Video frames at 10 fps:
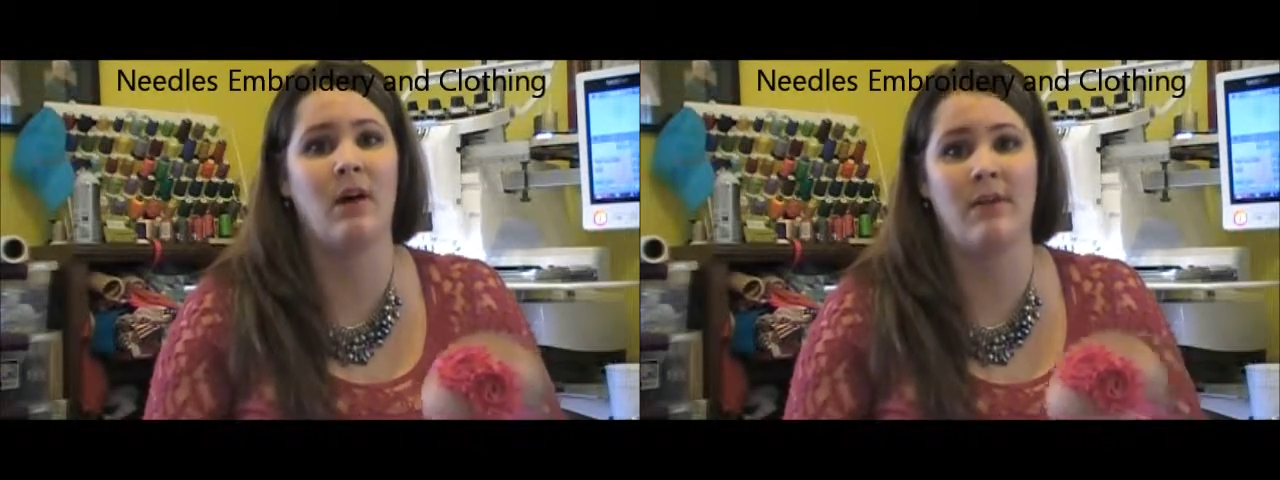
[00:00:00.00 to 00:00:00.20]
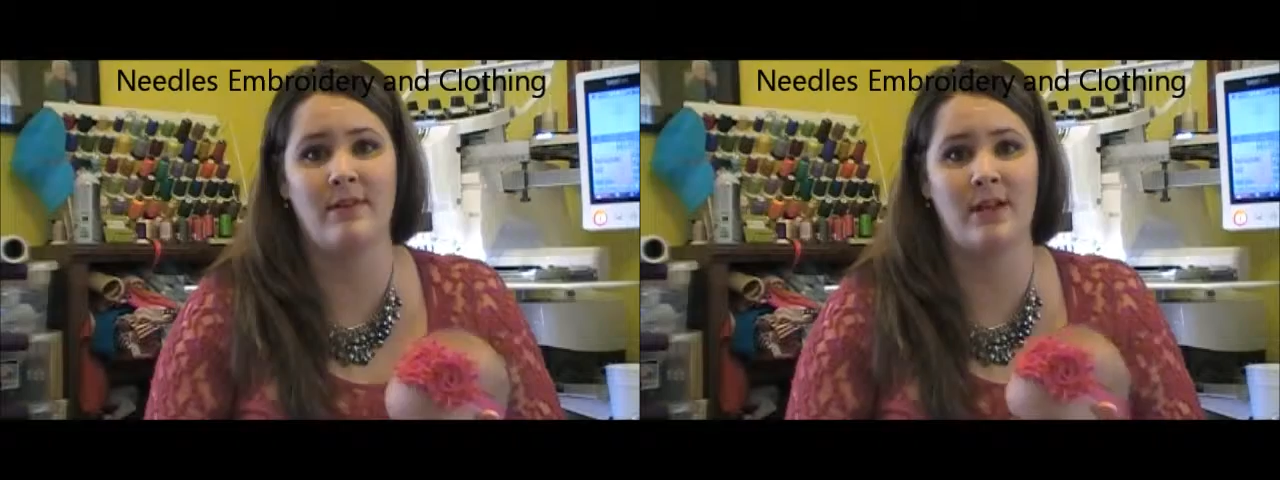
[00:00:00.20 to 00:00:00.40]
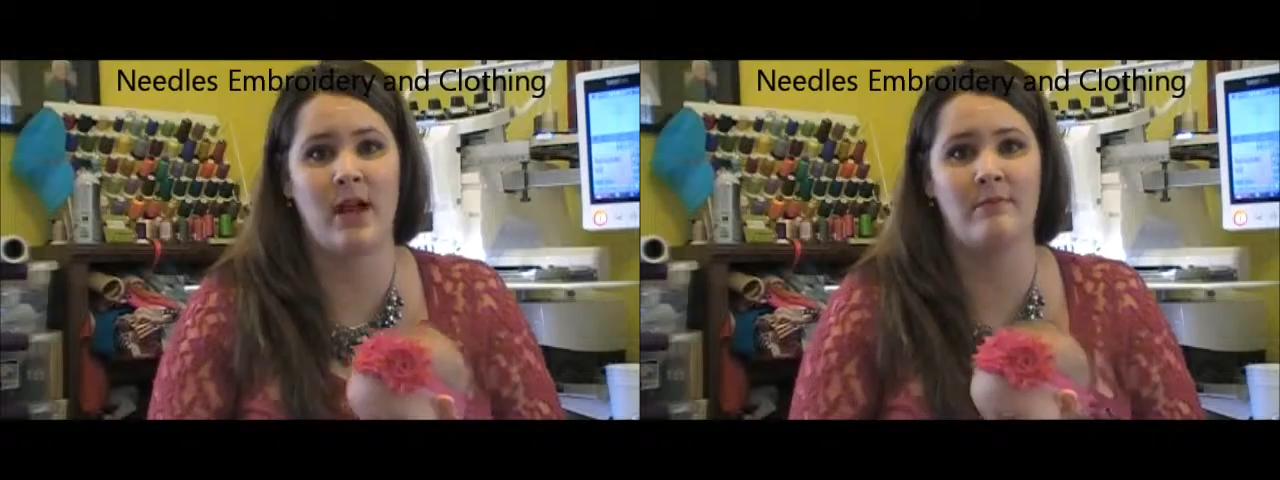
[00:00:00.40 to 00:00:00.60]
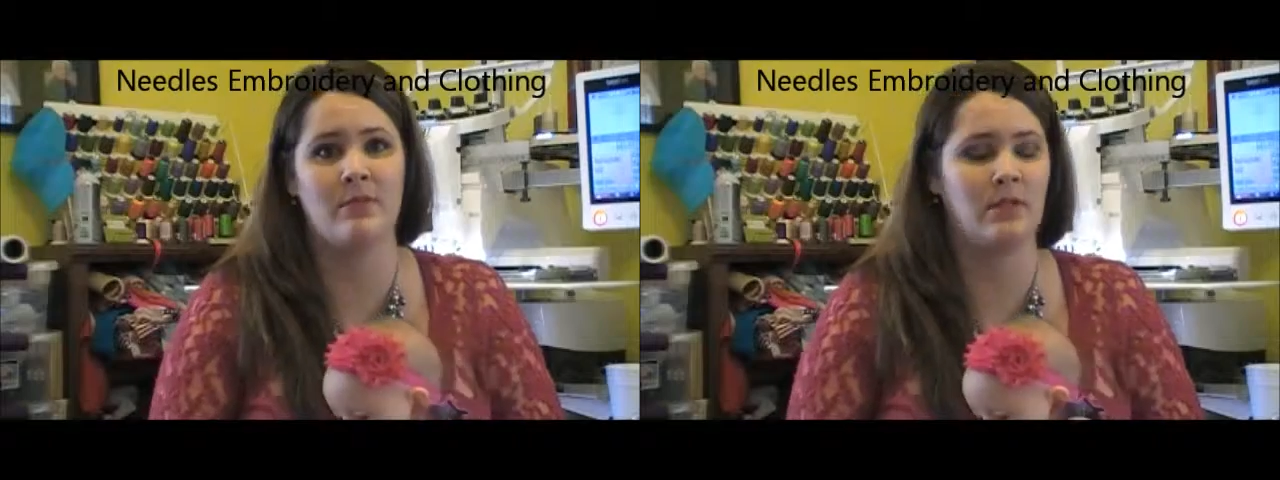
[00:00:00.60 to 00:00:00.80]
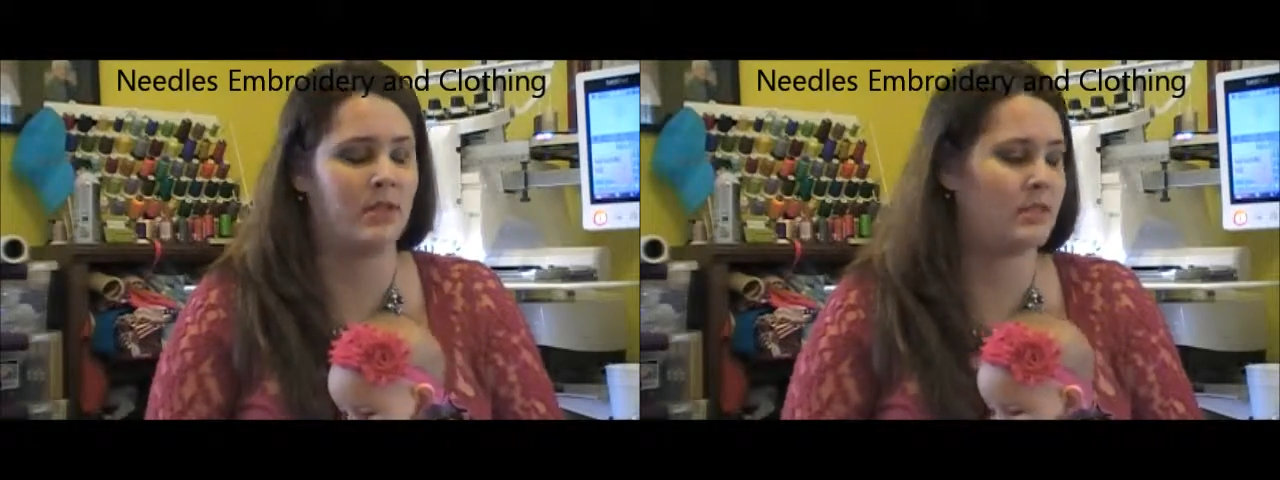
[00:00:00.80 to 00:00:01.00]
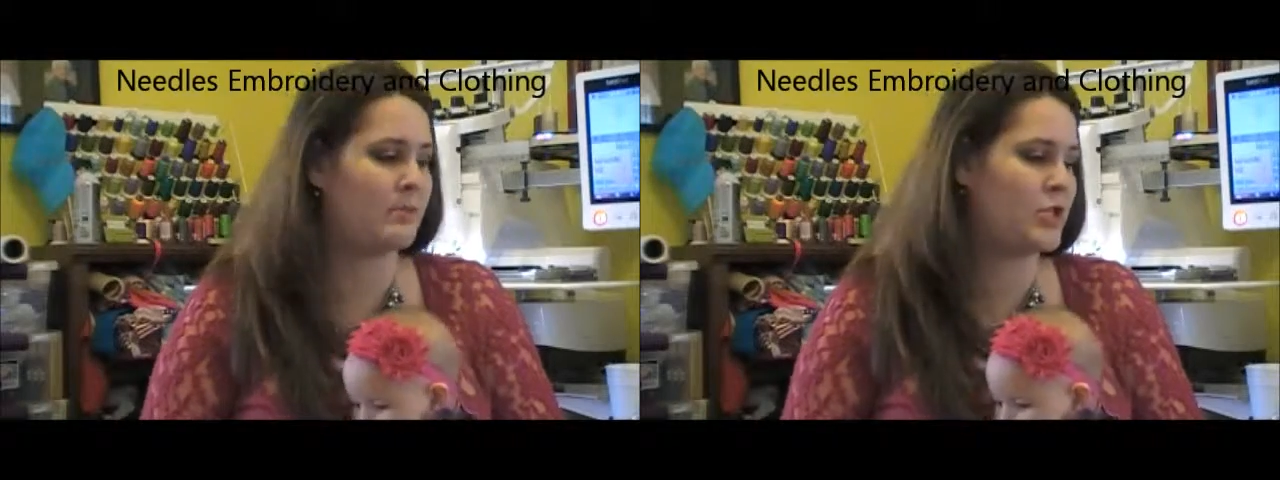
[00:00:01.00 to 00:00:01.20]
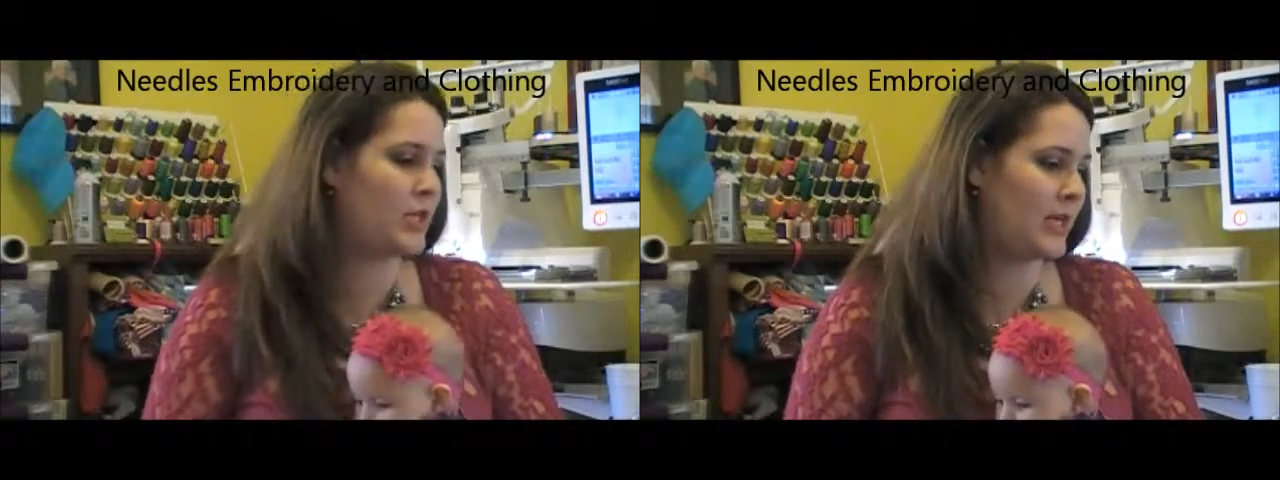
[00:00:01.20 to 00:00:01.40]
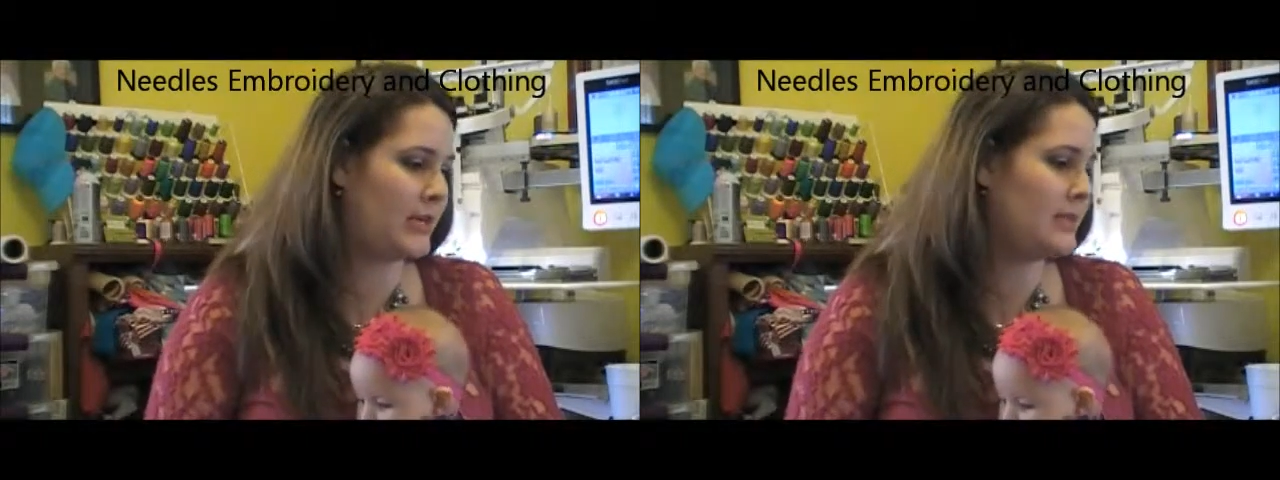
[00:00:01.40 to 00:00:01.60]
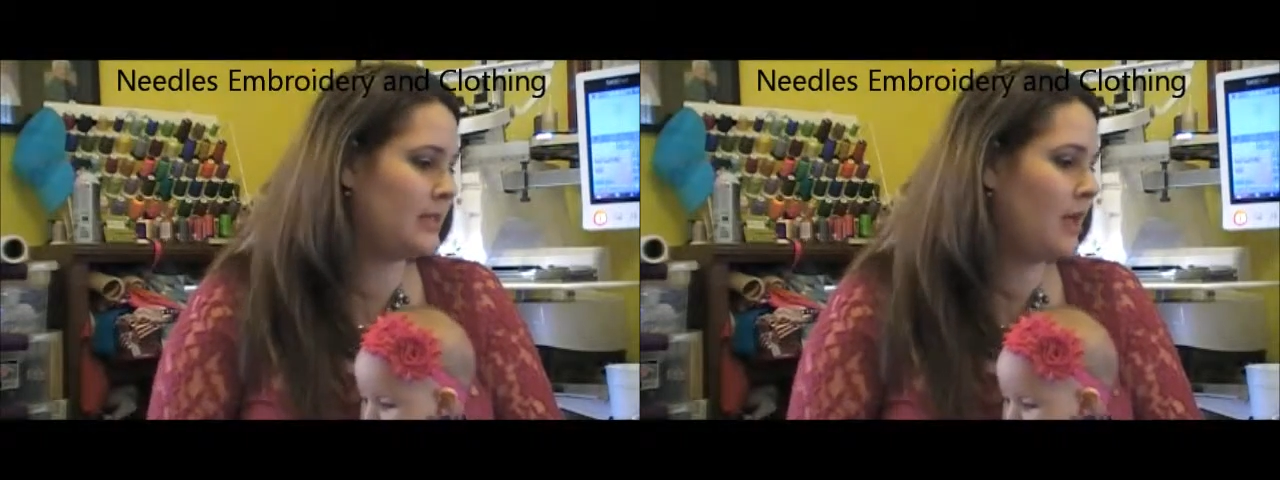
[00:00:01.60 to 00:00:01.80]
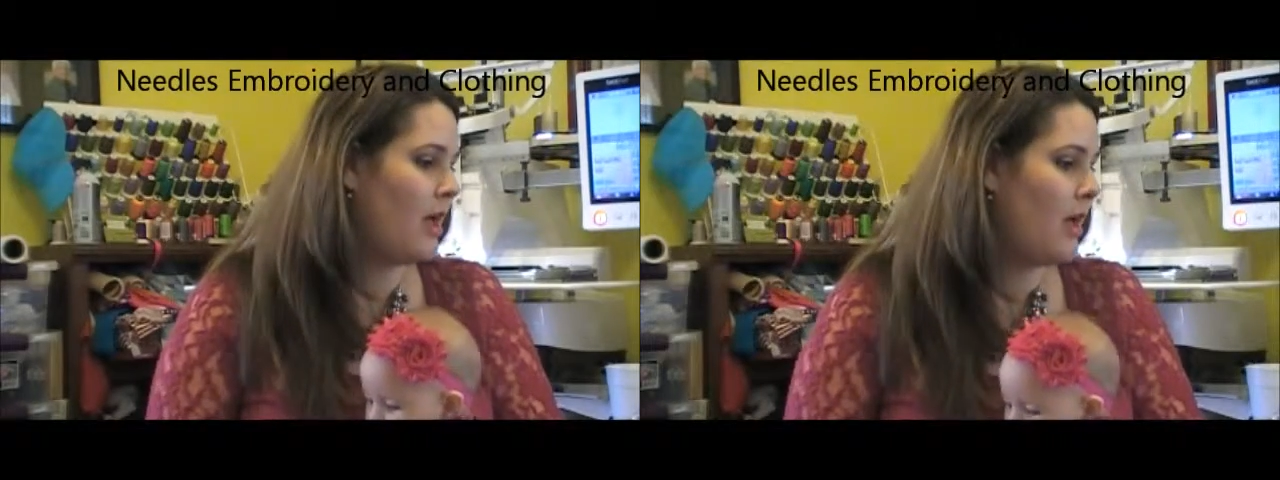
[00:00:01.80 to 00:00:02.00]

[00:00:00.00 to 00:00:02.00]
all the time to these machines.